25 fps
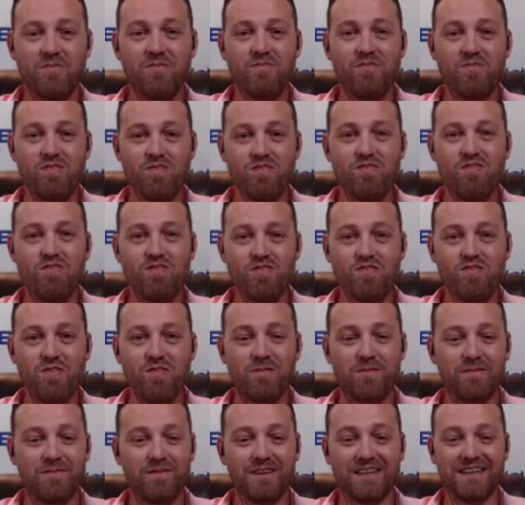
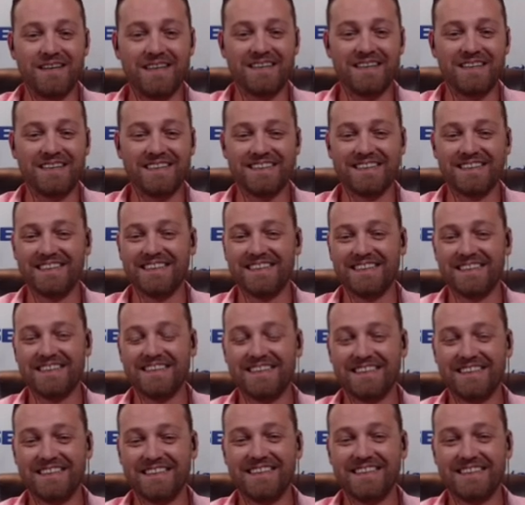
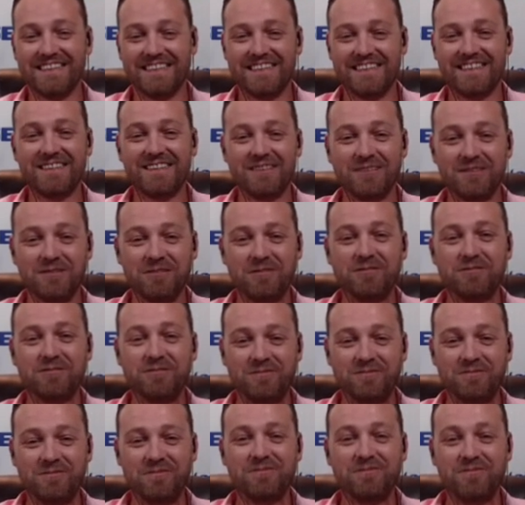
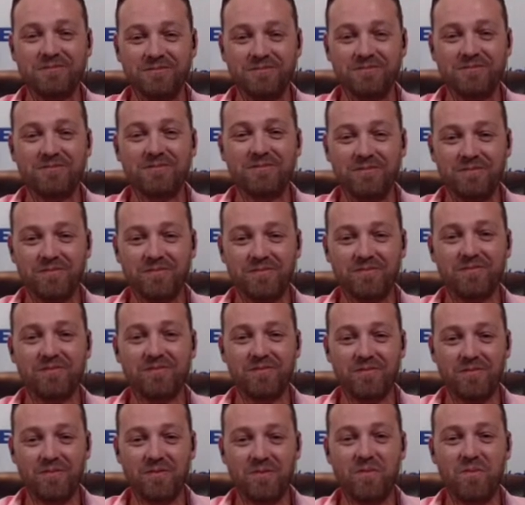
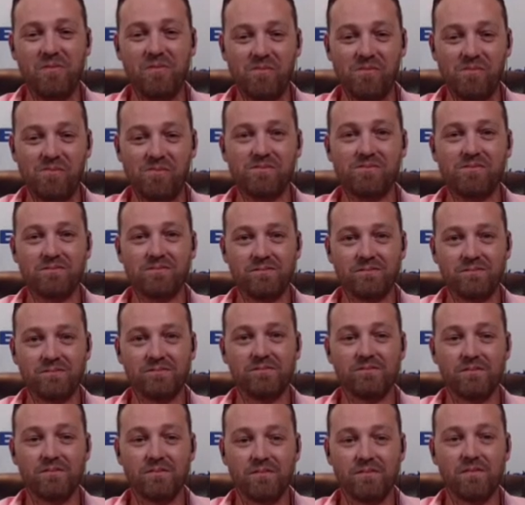
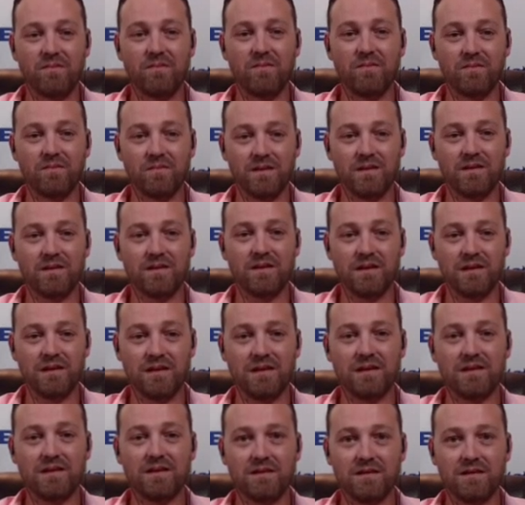(not speaking)